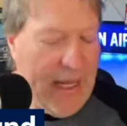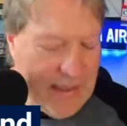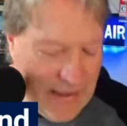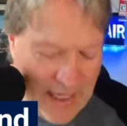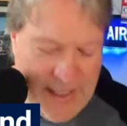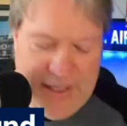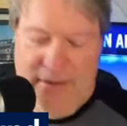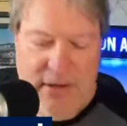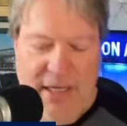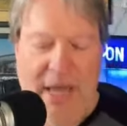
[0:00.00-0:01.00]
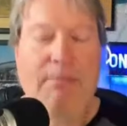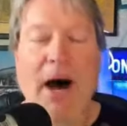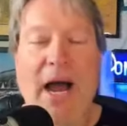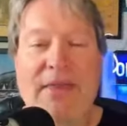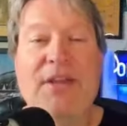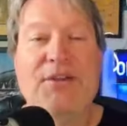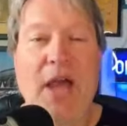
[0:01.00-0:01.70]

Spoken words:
Let's get behind this